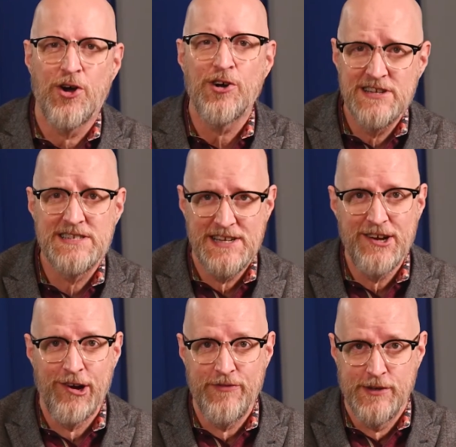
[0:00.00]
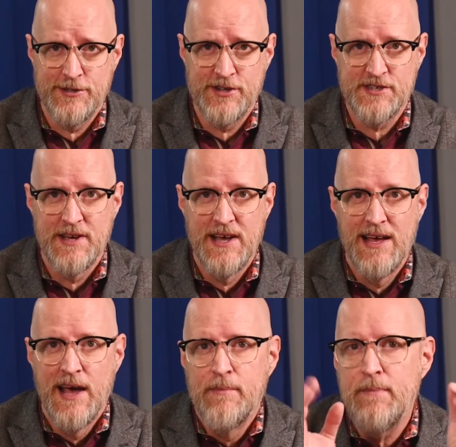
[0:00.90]
hard to see our filters,
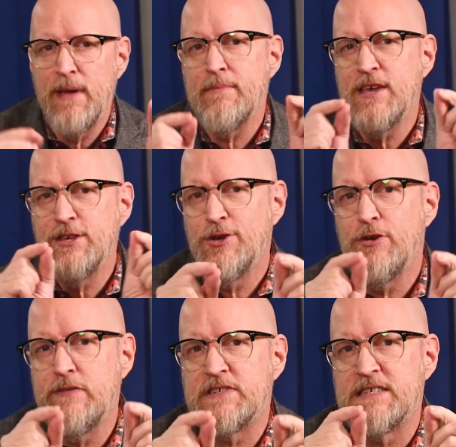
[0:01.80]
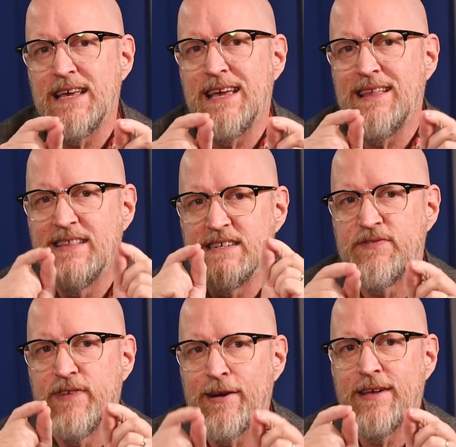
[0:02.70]
but maybe you've seen this
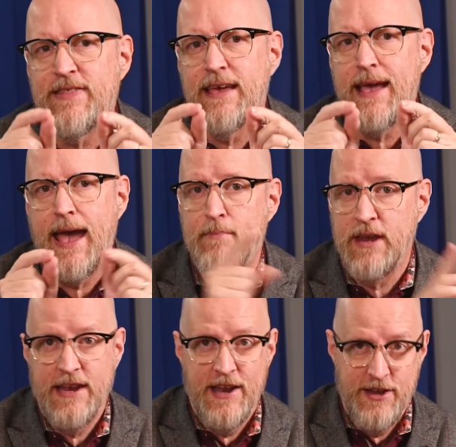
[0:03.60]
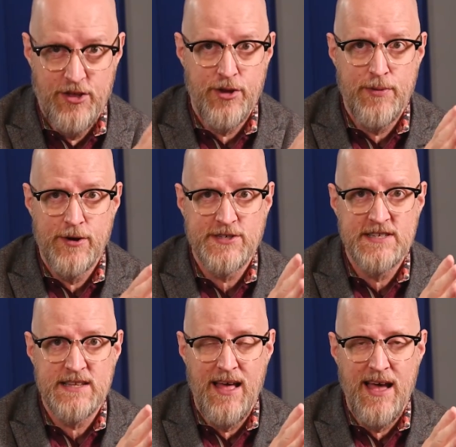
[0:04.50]
very thing happen in another
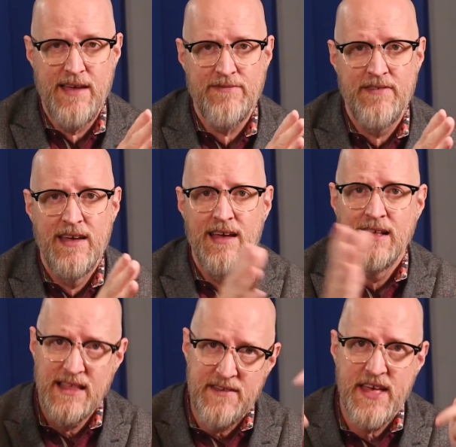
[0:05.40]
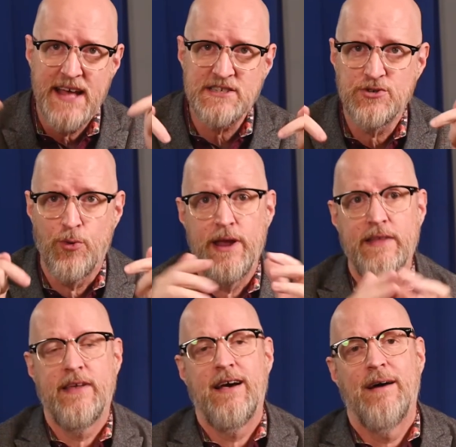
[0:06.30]
person's life. Leave that story
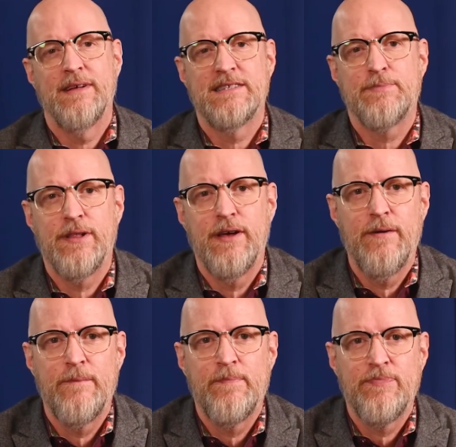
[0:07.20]
in the comments below.